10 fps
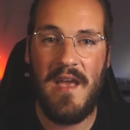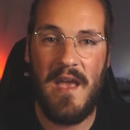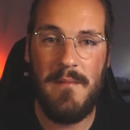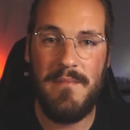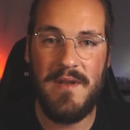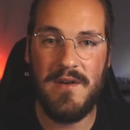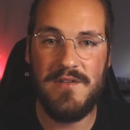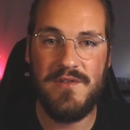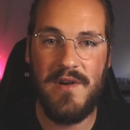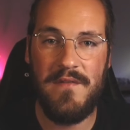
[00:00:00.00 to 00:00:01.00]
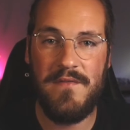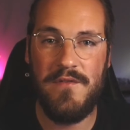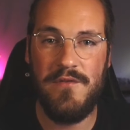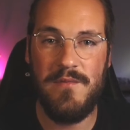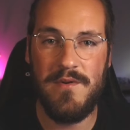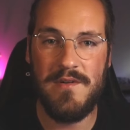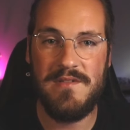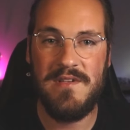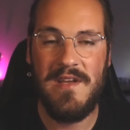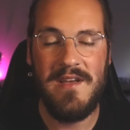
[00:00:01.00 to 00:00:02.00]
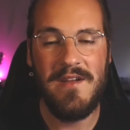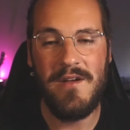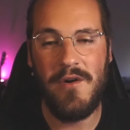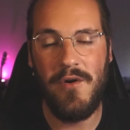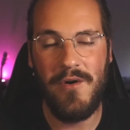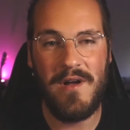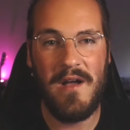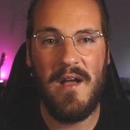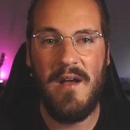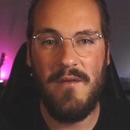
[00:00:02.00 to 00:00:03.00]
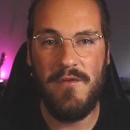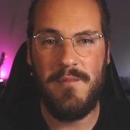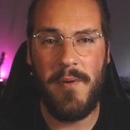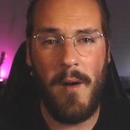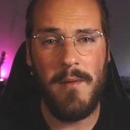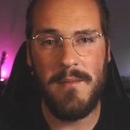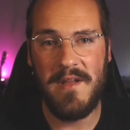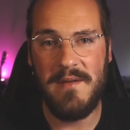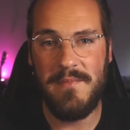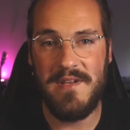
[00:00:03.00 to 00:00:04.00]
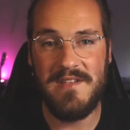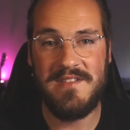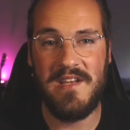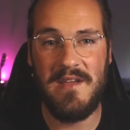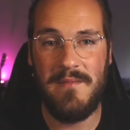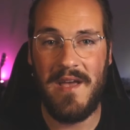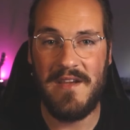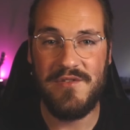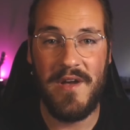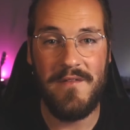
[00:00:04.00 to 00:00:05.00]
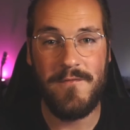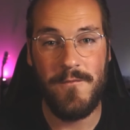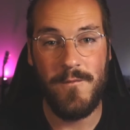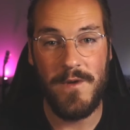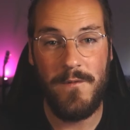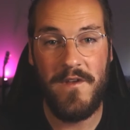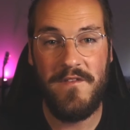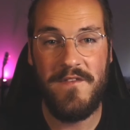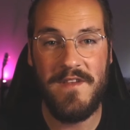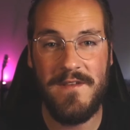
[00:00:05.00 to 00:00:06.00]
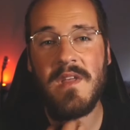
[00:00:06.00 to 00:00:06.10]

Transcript: And because you have two boards, the Kolka would probably be the same as you have with fifty.